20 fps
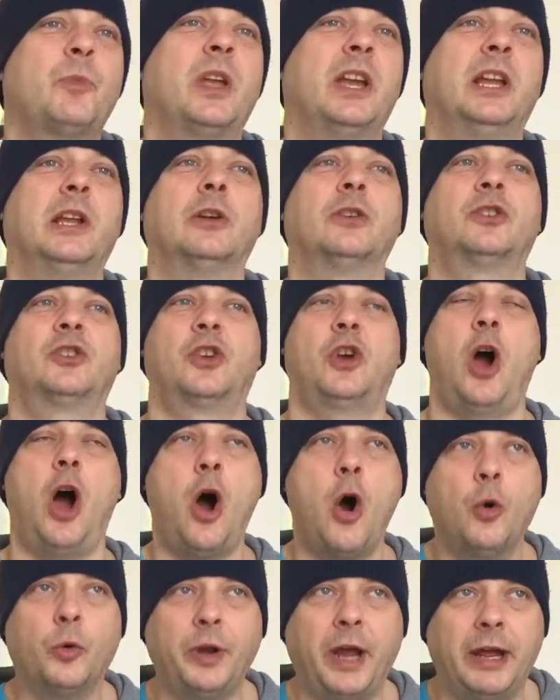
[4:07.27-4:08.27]
It looks
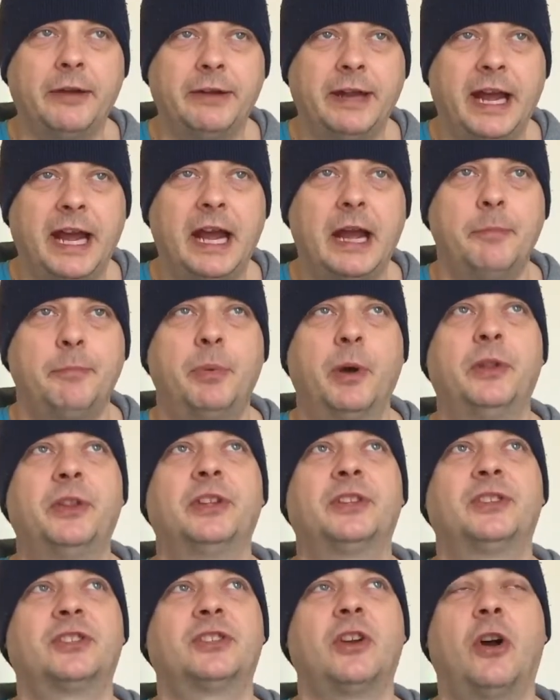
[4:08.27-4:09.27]
cold out there, but
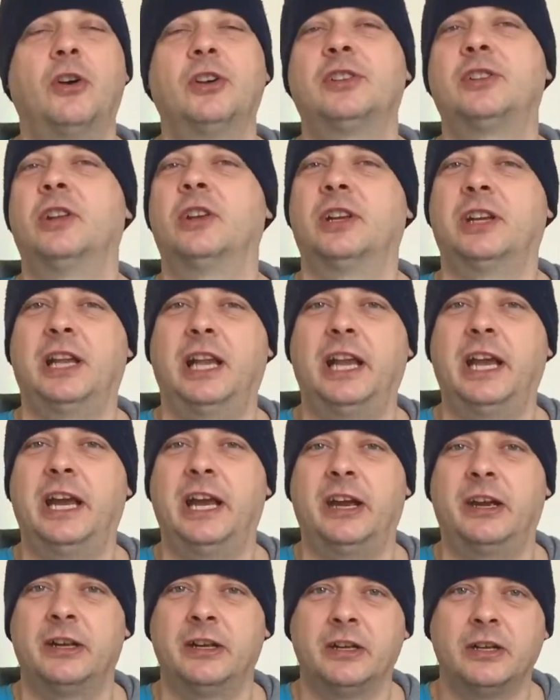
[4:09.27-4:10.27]
the skies look
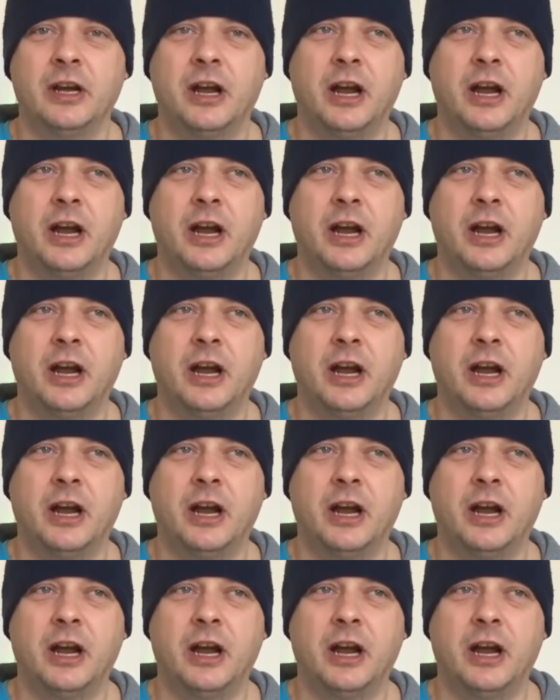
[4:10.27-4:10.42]
clear.